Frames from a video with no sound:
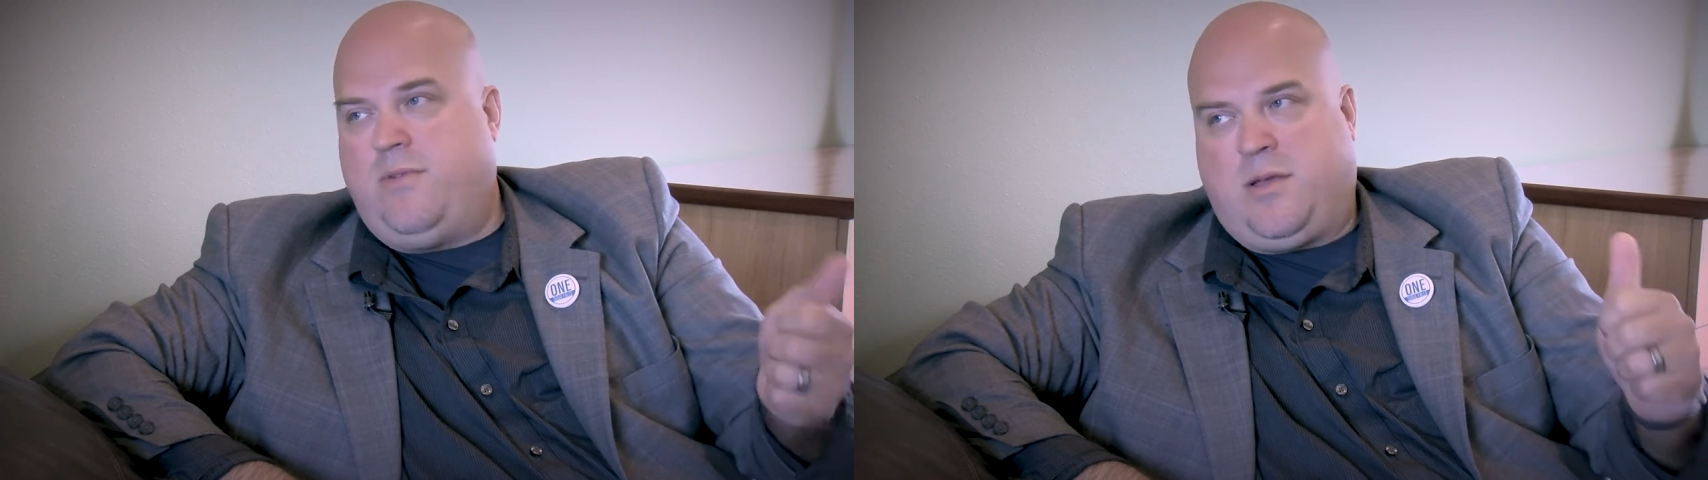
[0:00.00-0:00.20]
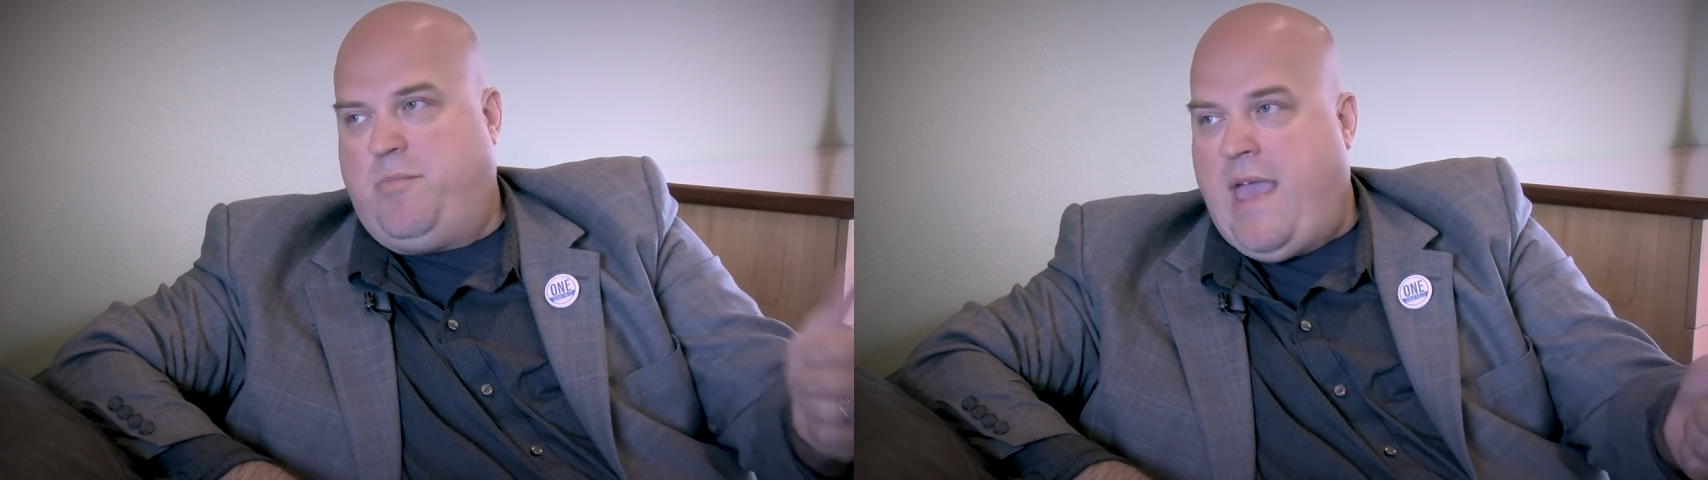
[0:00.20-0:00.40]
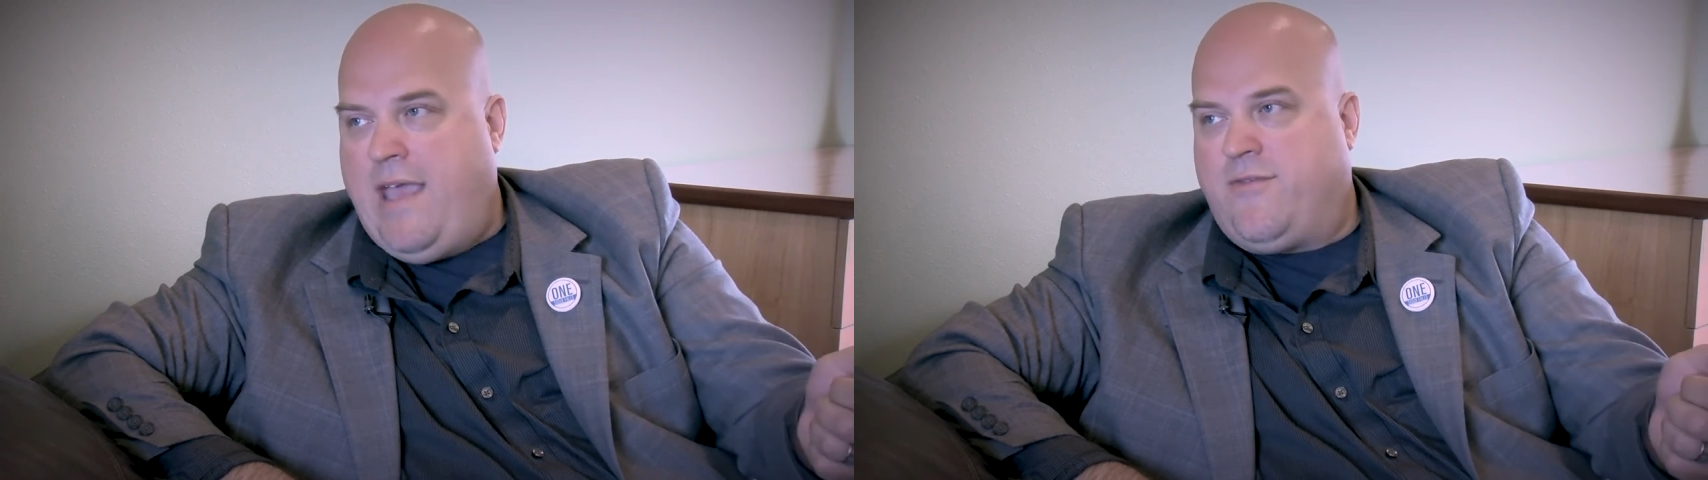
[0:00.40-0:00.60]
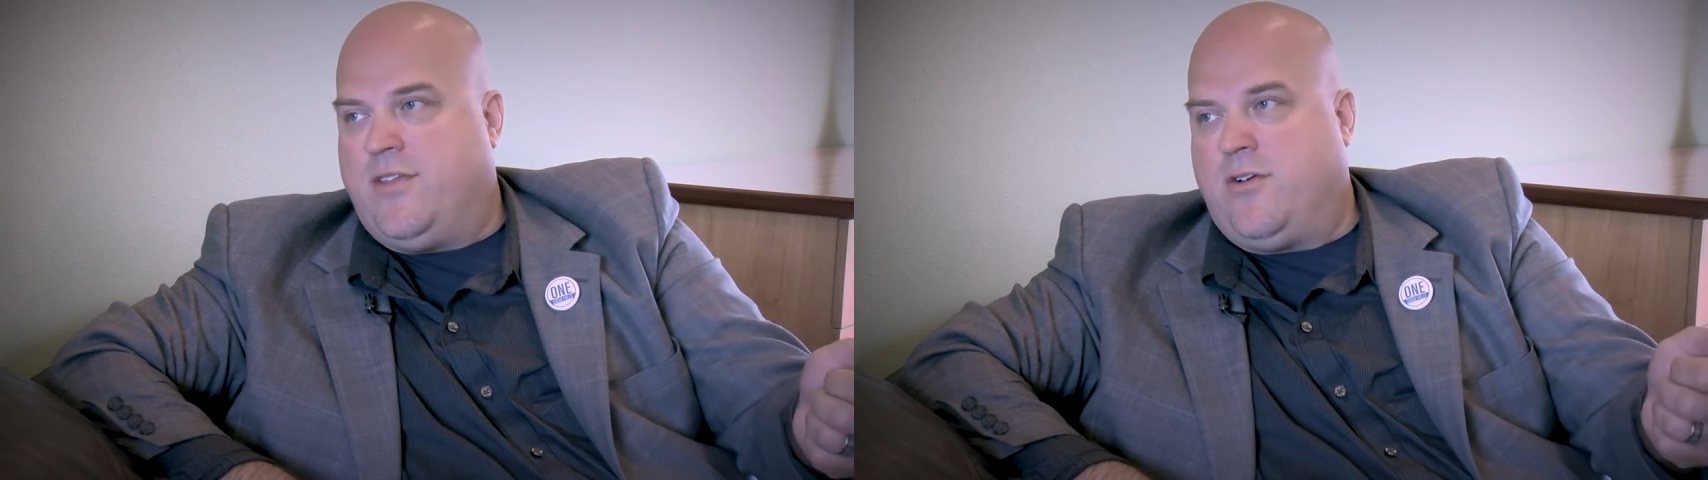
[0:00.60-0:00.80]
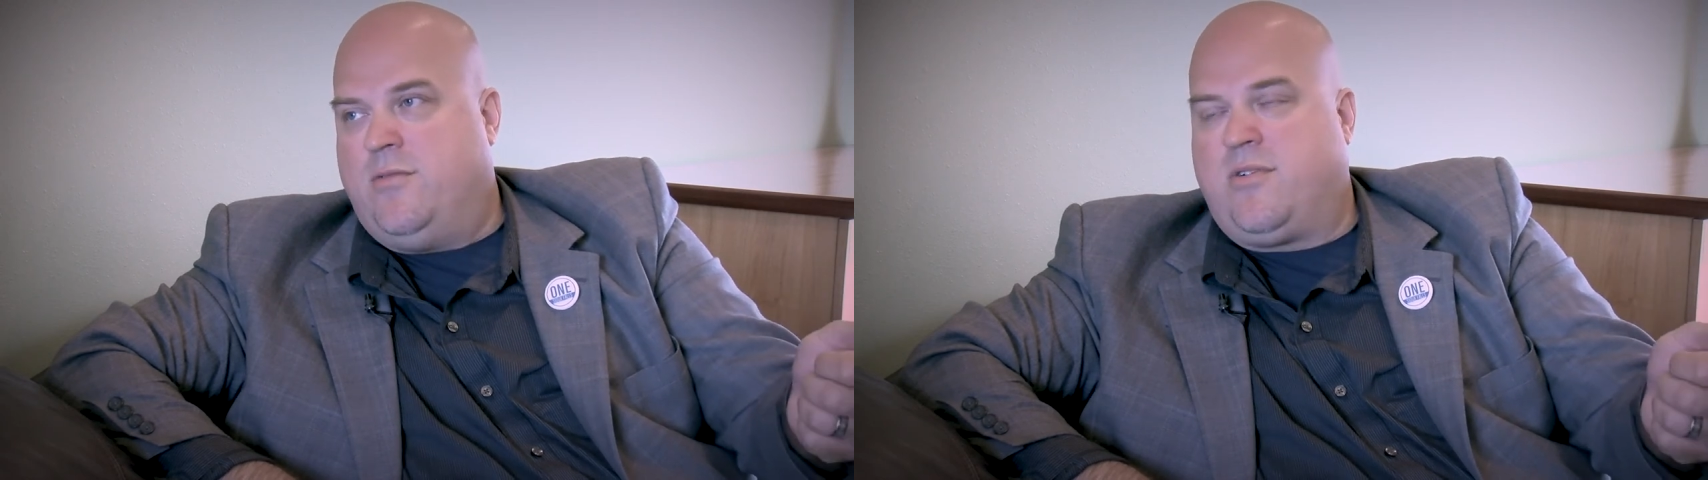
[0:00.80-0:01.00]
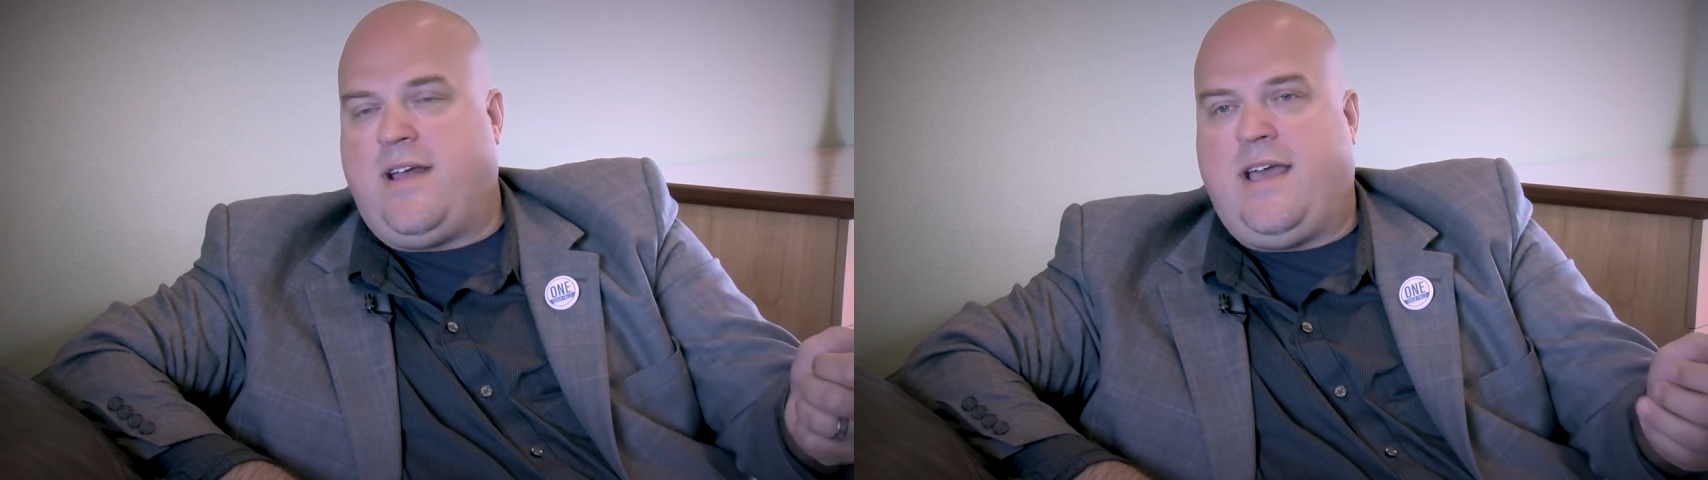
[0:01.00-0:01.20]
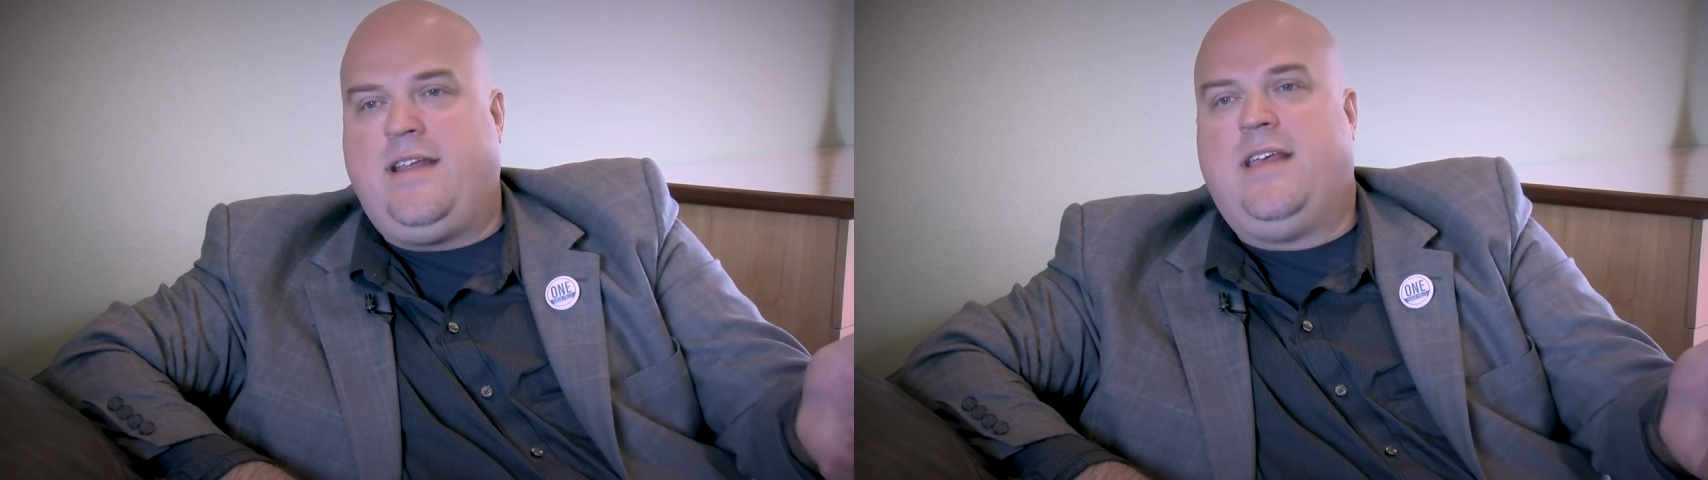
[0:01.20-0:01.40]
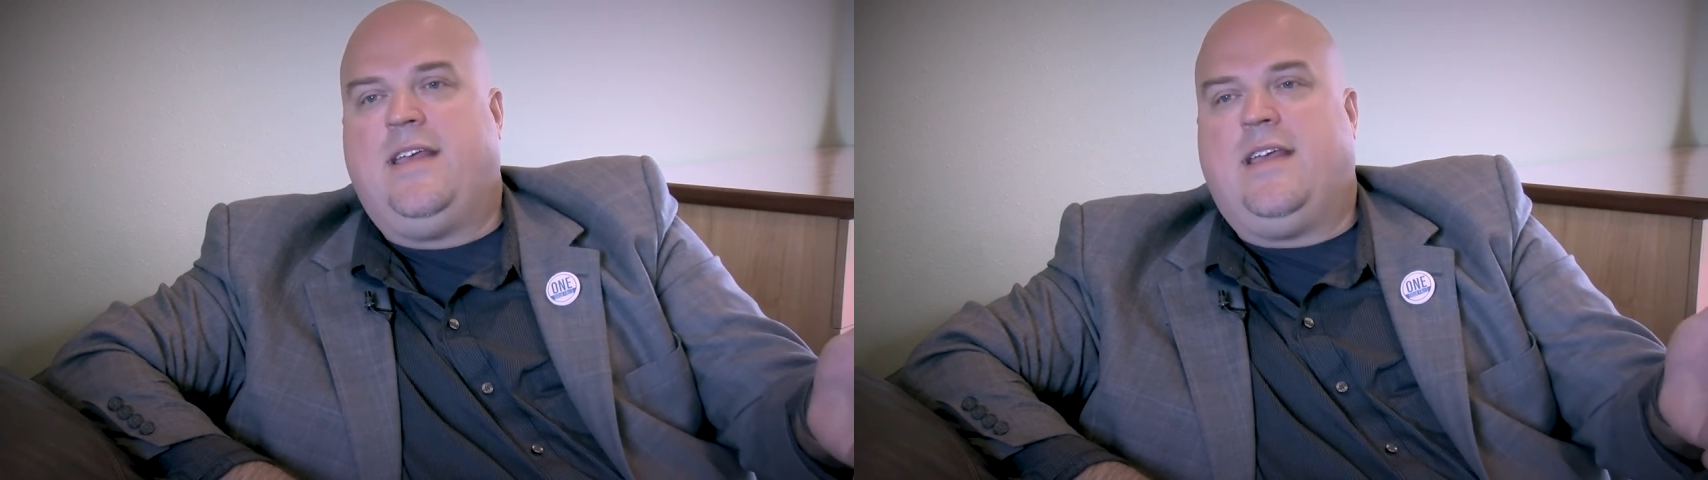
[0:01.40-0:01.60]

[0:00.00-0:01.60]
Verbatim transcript: We could pay for their Uber ride